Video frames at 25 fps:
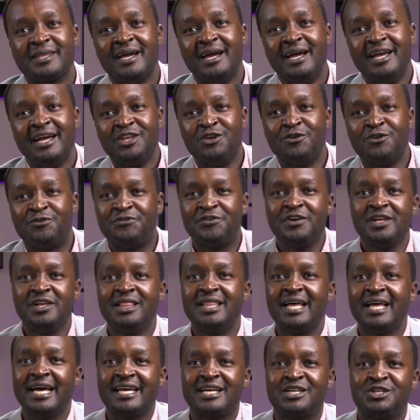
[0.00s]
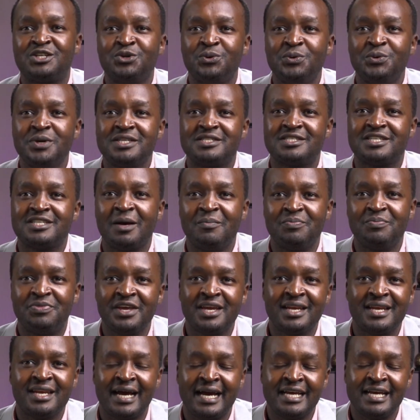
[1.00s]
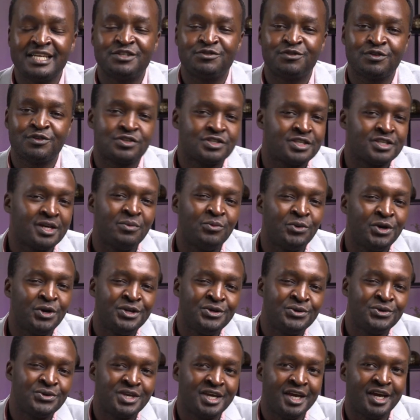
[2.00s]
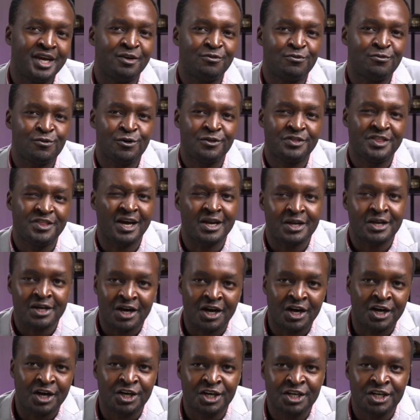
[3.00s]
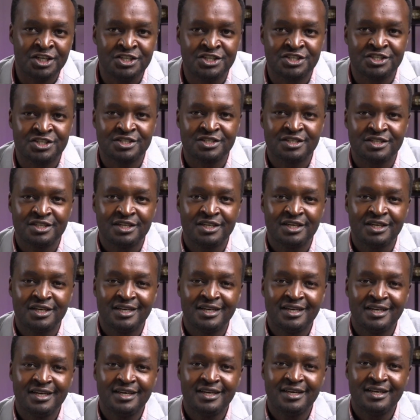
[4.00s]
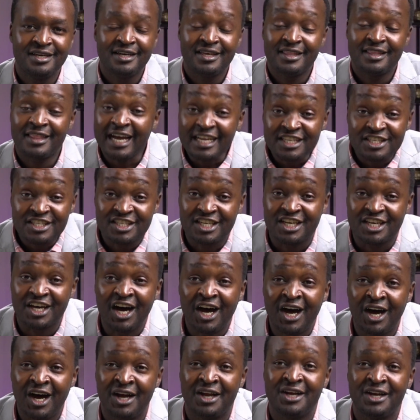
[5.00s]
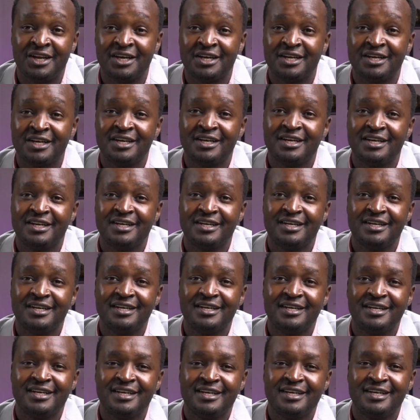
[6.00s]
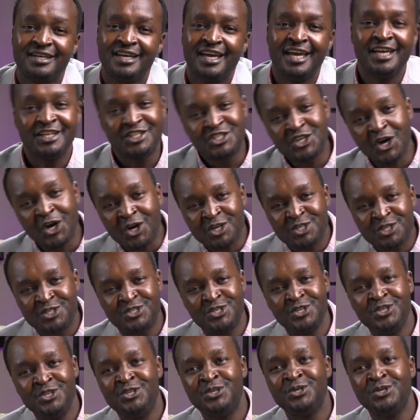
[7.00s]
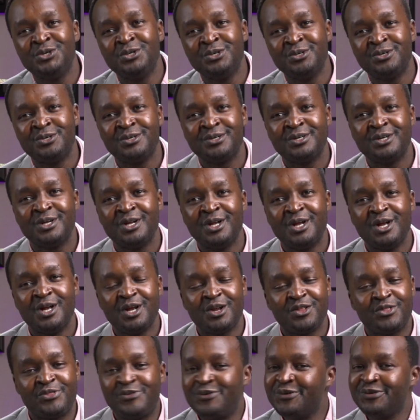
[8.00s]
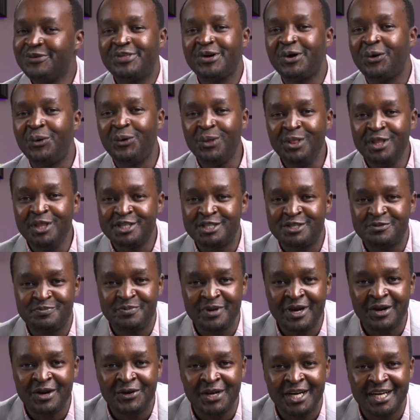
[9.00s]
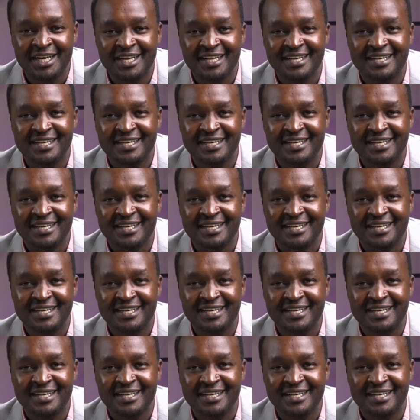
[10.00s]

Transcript: You feel like doing something nice for someone you care for, that urge? That's God. He talks to you through the Holy Spirit.